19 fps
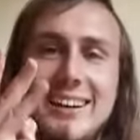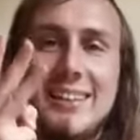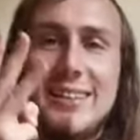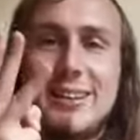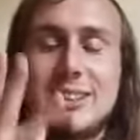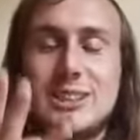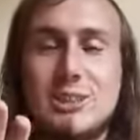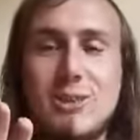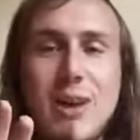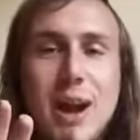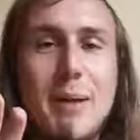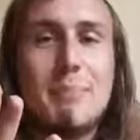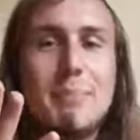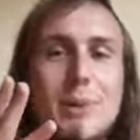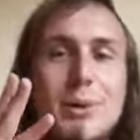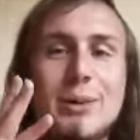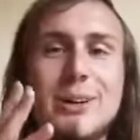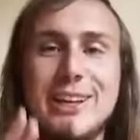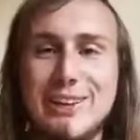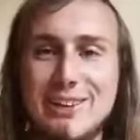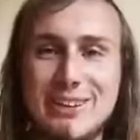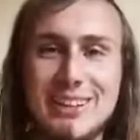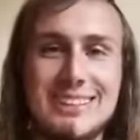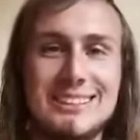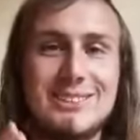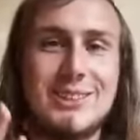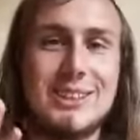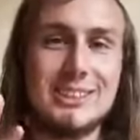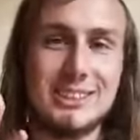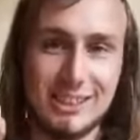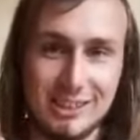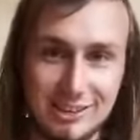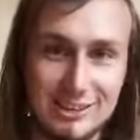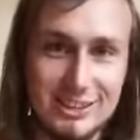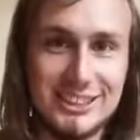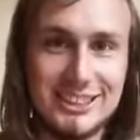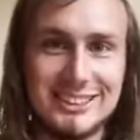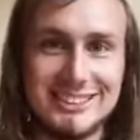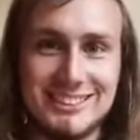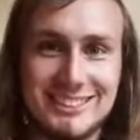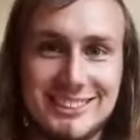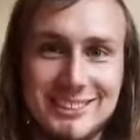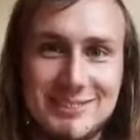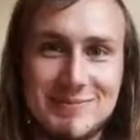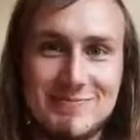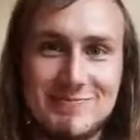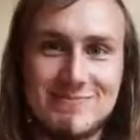scrap your New Year's resolutions.